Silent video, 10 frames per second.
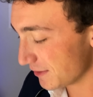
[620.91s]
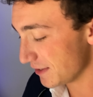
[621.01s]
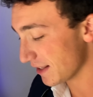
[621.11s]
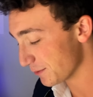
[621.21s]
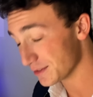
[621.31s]

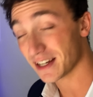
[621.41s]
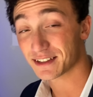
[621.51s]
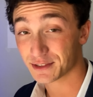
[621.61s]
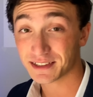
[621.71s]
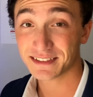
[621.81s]
that was
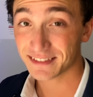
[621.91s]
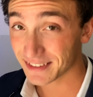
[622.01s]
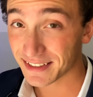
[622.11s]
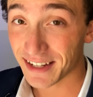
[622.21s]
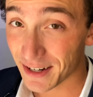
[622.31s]
actually
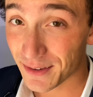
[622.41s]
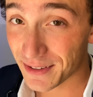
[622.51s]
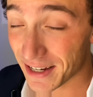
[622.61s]
dead on